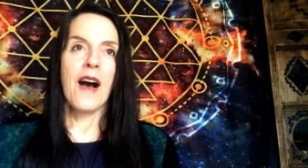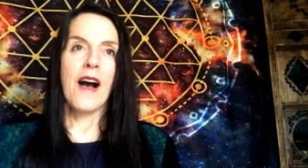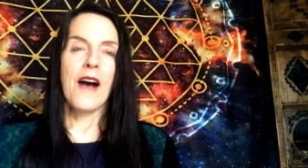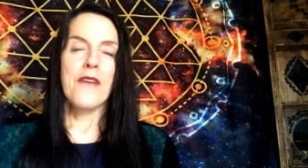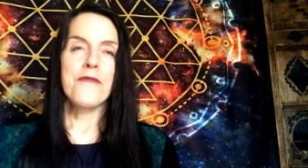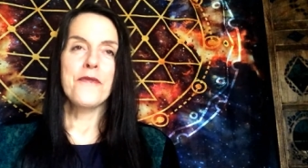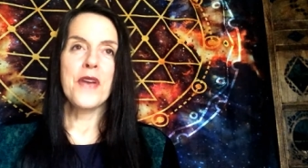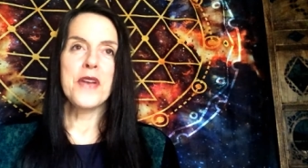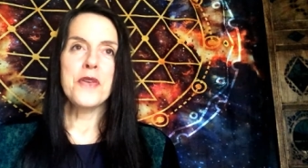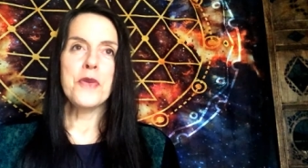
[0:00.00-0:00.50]

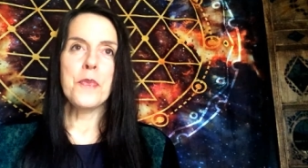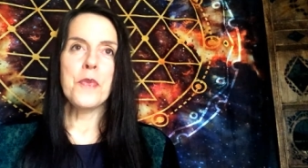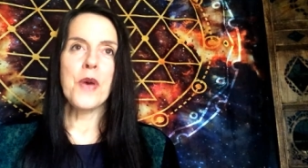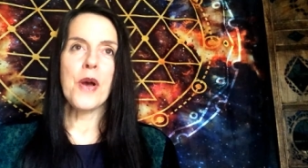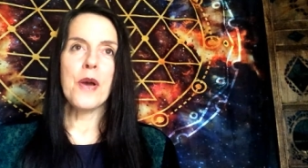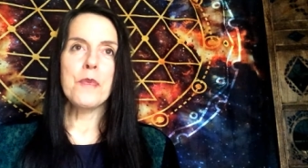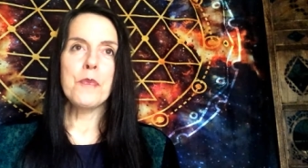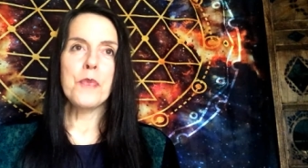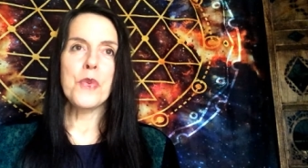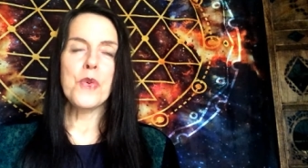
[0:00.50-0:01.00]
A friend of
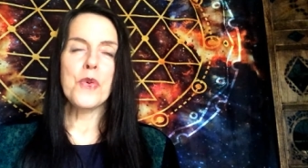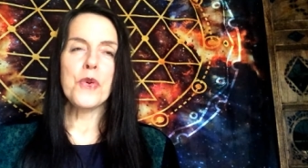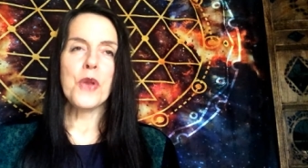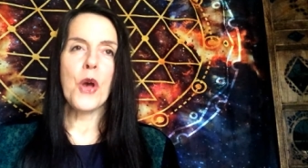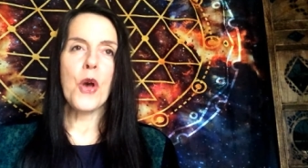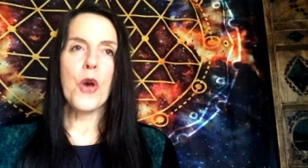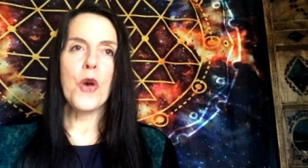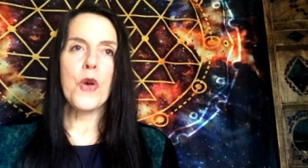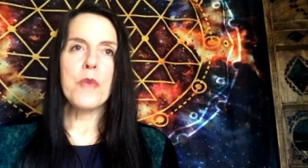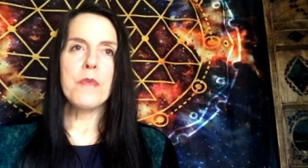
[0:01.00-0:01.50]
mine bought
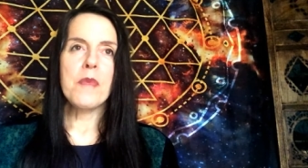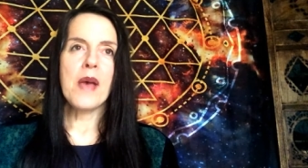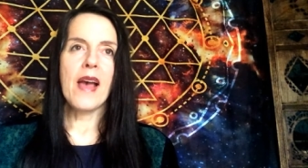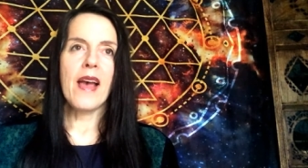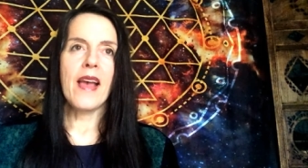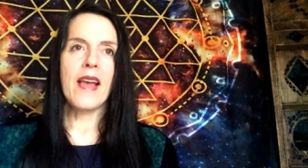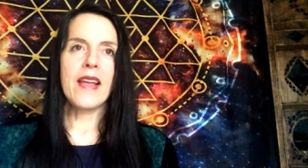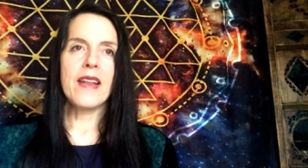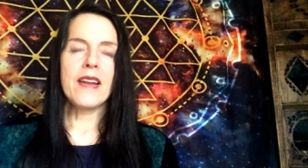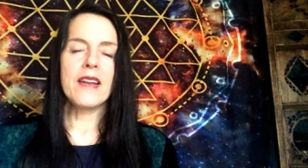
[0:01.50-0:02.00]
home
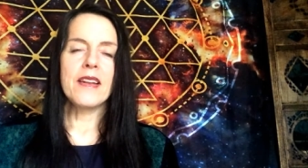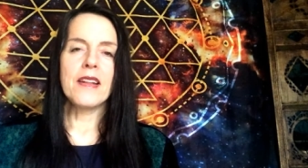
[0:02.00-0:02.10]
a